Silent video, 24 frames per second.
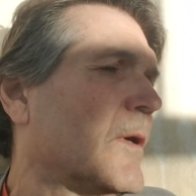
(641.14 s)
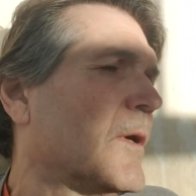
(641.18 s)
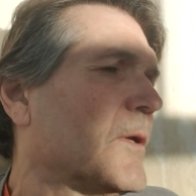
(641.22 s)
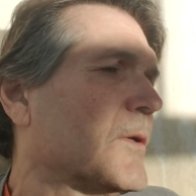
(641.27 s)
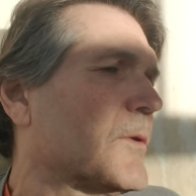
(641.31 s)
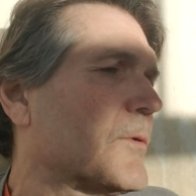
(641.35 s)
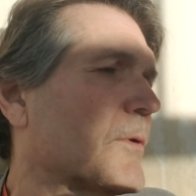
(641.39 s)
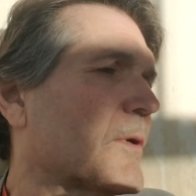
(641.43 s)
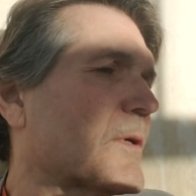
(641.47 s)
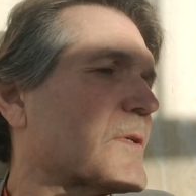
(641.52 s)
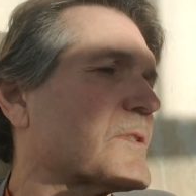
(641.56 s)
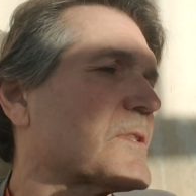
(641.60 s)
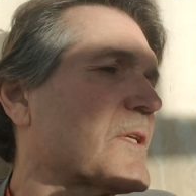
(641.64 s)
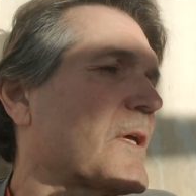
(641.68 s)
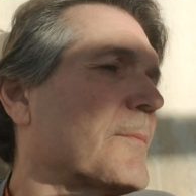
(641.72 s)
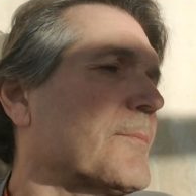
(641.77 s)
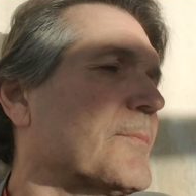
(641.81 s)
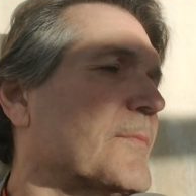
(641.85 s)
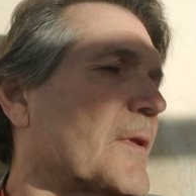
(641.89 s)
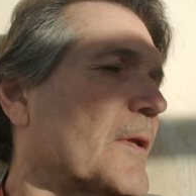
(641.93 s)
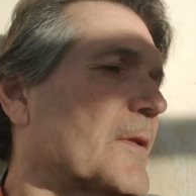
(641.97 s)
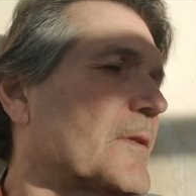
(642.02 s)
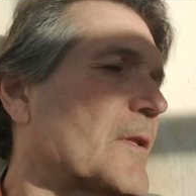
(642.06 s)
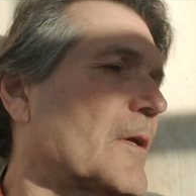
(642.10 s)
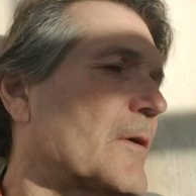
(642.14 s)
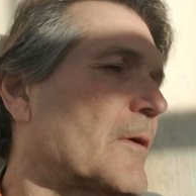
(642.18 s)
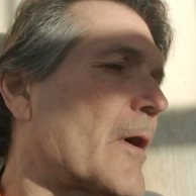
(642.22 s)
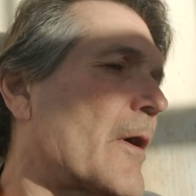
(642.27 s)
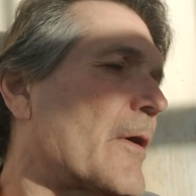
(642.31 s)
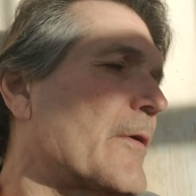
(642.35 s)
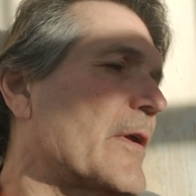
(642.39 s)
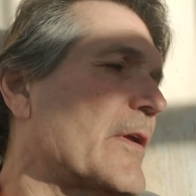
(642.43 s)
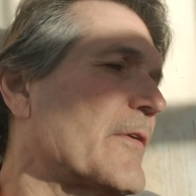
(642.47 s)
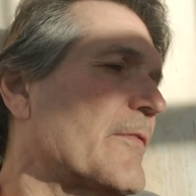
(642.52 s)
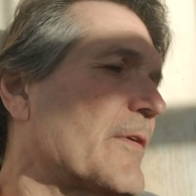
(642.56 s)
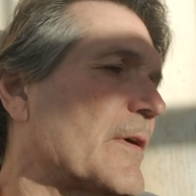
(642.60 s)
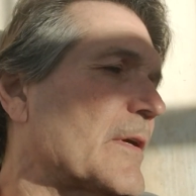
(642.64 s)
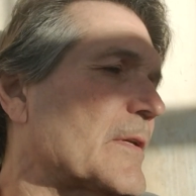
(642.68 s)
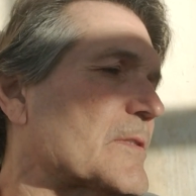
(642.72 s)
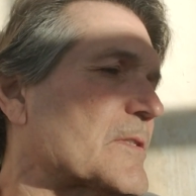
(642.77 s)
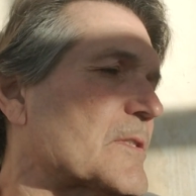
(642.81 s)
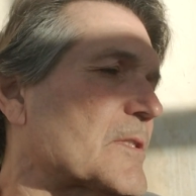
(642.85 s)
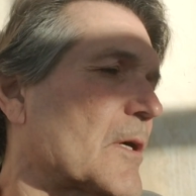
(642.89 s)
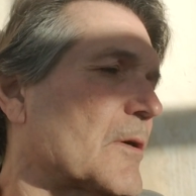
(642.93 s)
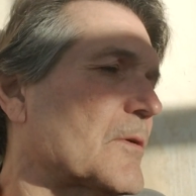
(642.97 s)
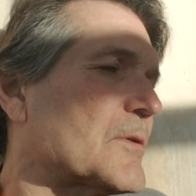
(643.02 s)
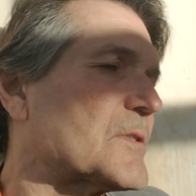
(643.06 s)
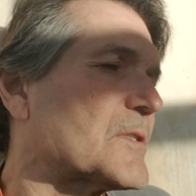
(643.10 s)
To accept that there are
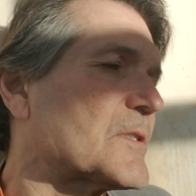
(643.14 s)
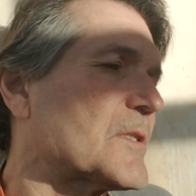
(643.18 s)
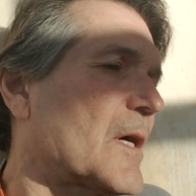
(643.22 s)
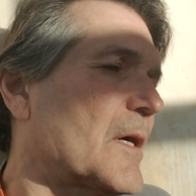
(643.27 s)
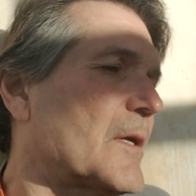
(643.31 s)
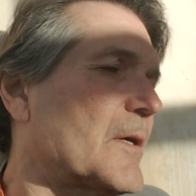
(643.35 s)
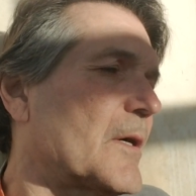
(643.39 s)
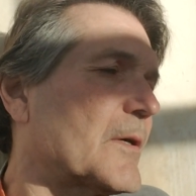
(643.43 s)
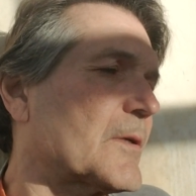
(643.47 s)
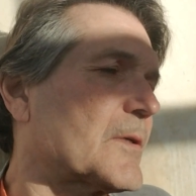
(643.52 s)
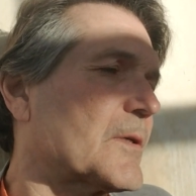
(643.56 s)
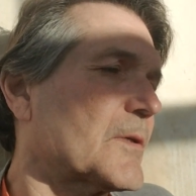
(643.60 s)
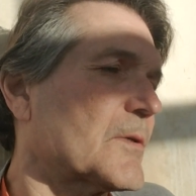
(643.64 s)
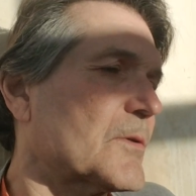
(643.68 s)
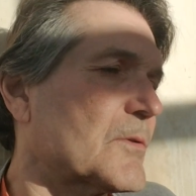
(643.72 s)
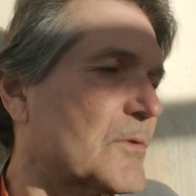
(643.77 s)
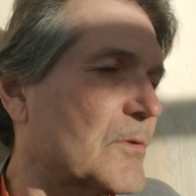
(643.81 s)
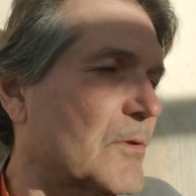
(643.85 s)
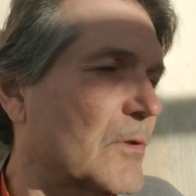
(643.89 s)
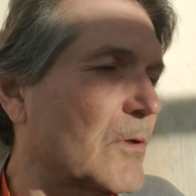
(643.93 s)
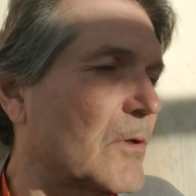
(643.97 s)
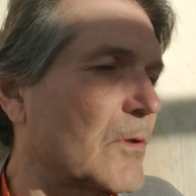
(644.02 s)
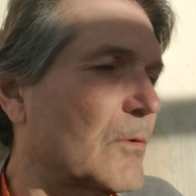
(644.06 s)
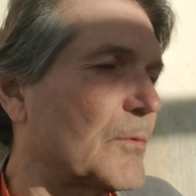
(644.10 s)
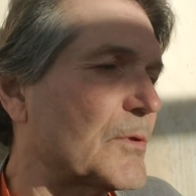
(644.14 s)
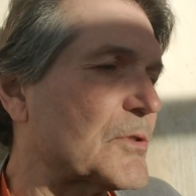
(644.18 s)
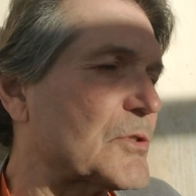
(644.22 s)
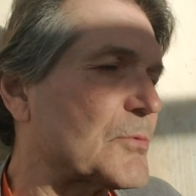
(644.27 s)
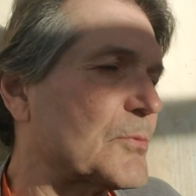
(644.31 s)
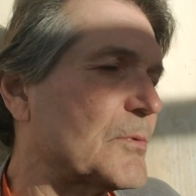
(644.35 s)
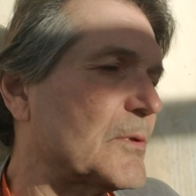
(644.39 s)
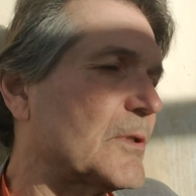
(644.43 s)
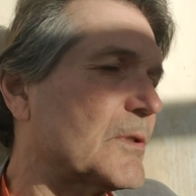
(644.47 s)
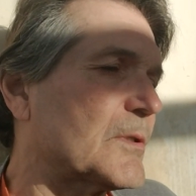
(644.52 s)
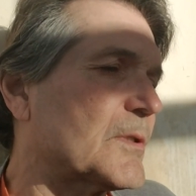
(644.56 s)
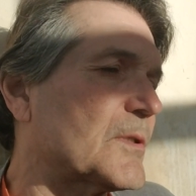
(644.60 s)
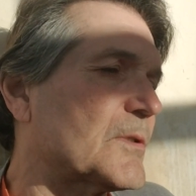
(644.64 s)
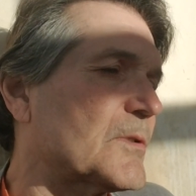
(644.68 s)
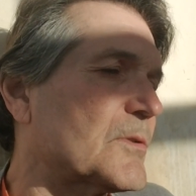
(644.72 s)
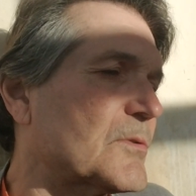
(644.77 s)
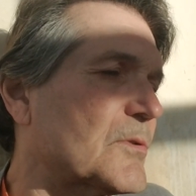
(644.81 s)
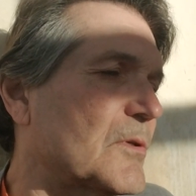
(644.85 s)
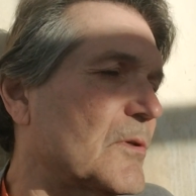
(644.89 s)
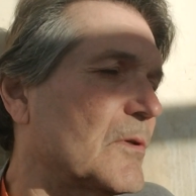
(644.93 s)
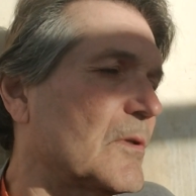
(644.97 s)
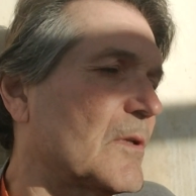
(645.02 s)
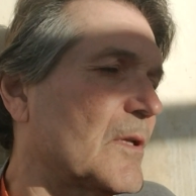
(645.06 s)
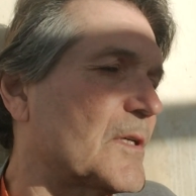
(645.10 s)
events outside our control which will
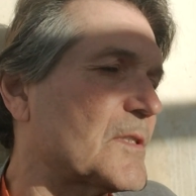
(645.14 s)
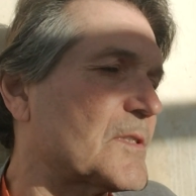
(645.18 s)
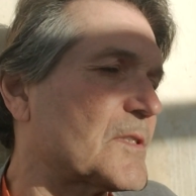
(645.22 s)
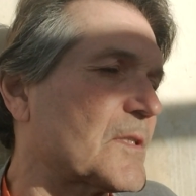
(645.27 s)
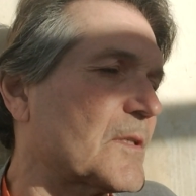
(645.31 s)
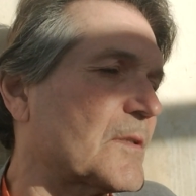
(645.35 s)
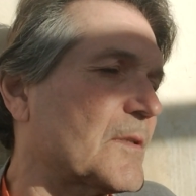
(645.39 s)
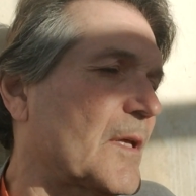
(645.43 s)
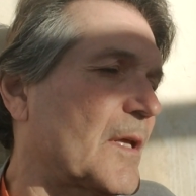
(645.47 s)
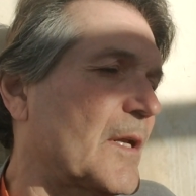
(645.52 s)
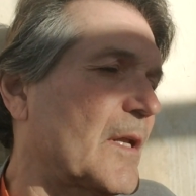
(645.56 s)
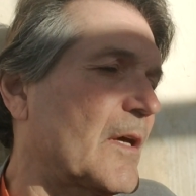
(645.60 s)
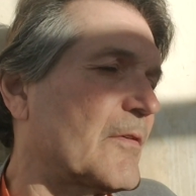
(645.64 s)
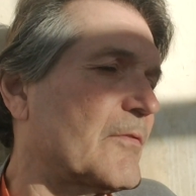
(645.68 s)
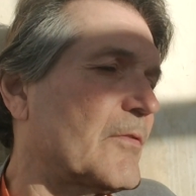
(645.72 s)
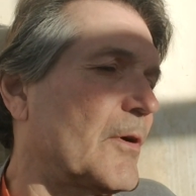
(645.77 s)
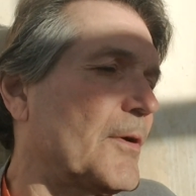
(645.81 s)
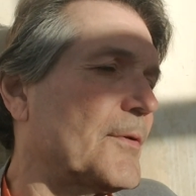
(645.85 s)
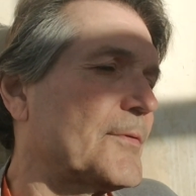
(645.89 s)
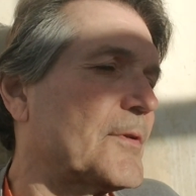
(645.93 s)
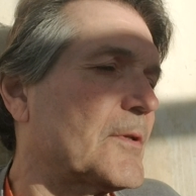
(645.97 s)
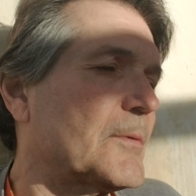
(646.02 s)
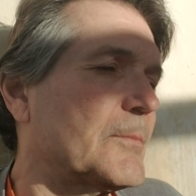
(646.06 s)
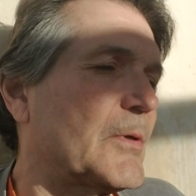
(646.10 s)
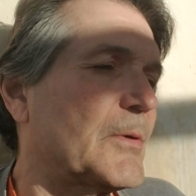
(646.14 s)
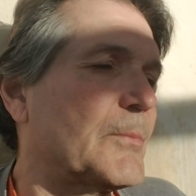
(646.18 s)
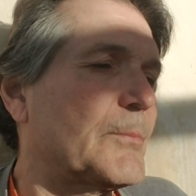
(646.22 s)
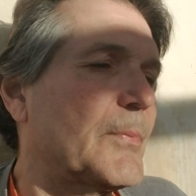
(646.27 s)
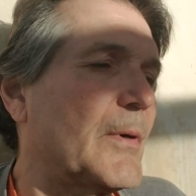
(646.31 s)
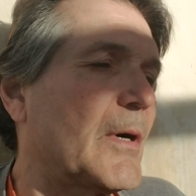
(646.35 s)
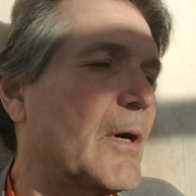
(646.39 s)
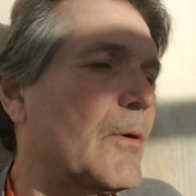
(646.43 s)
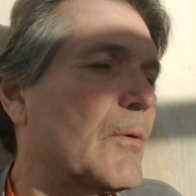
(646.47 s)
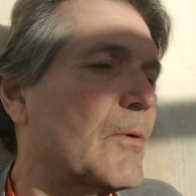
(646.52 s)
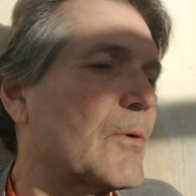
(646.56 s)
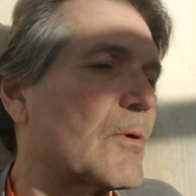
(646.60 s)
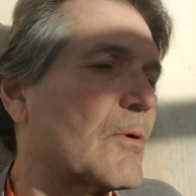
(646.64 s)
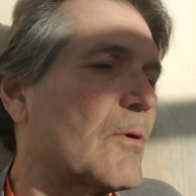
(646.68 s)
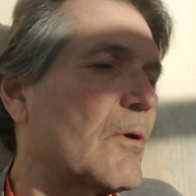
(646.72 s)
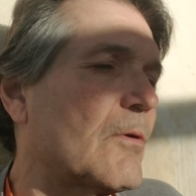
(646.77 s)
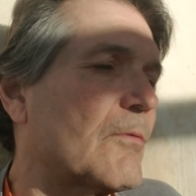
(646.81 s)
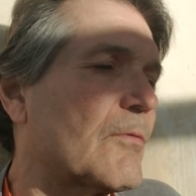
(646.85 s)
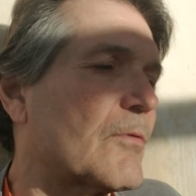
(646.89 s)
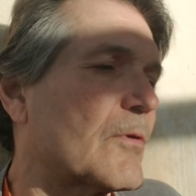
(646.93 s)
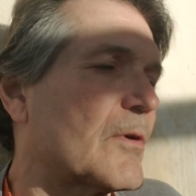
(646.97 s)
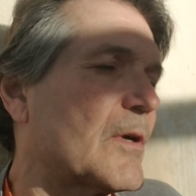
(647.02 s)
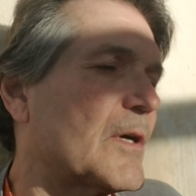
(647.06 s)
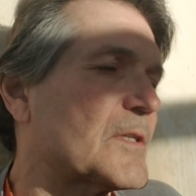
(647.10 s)
control us and that have ultimate power
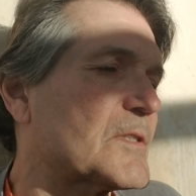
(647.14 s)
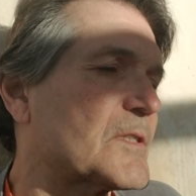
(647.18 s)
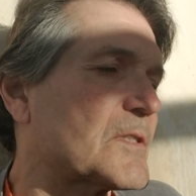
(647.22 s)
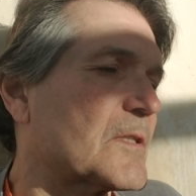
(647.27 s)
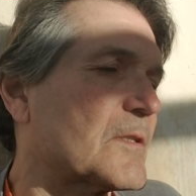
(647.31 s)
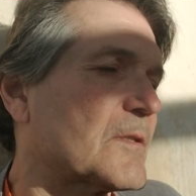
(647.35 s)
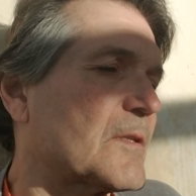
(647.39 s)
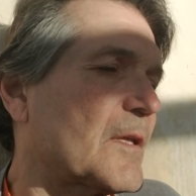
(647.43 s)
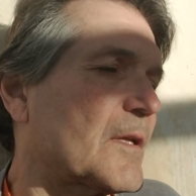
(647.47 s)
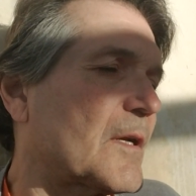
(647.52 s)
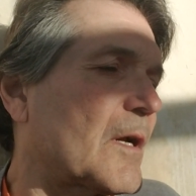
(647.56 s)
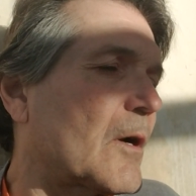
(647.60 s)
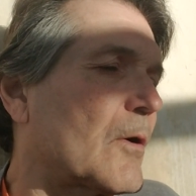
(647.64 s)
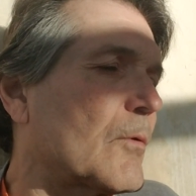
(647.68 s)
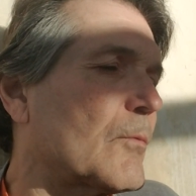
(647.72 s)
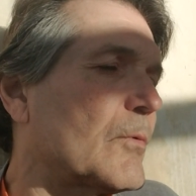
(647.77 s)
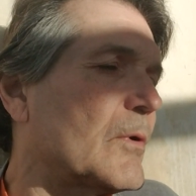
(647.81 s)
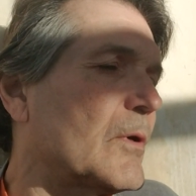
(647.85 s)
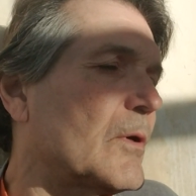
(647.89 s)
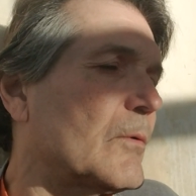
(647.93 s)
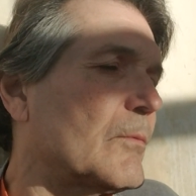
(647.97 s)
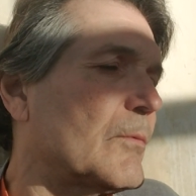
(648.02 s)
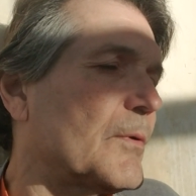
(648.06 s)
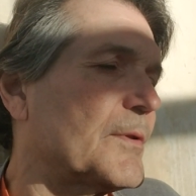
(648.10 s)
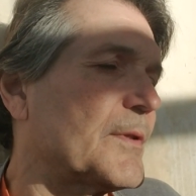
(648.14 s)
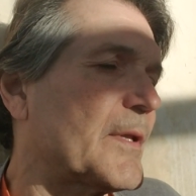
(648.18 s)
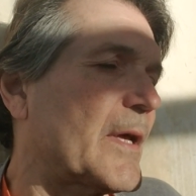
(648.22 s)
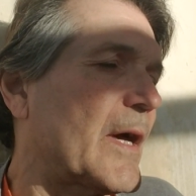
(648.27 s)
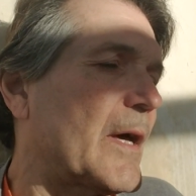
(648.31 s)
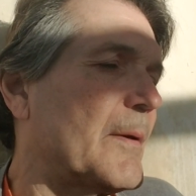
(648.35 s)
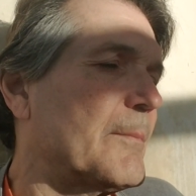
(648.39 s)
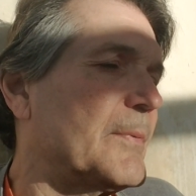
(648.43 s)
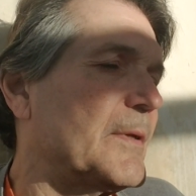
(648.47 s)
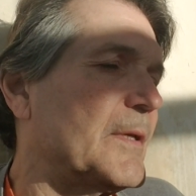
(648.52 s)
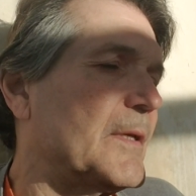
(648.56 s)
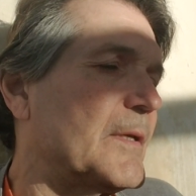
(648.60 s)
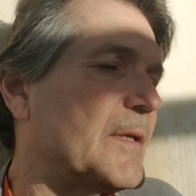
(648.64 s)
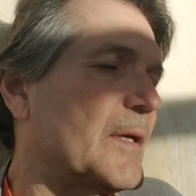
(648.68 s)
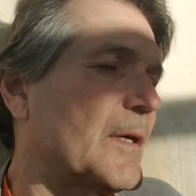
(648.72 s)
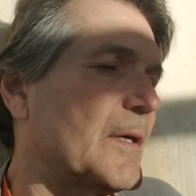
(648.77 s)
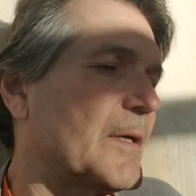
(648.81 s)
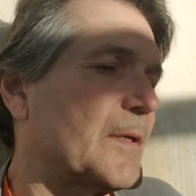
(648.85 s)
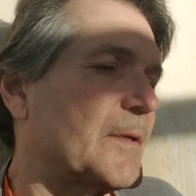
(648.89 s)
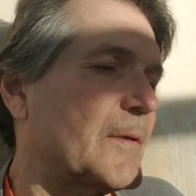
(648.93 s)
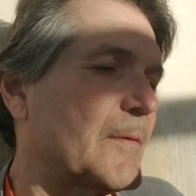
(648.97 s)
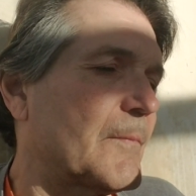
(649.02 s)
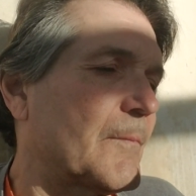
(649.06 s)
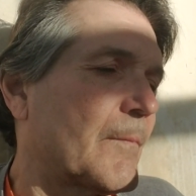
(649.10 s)
over us and that our will not be
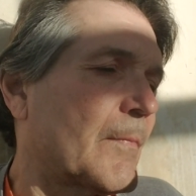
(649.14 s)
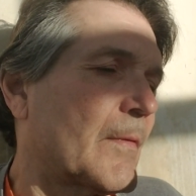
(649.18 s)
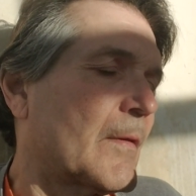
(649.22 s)
done.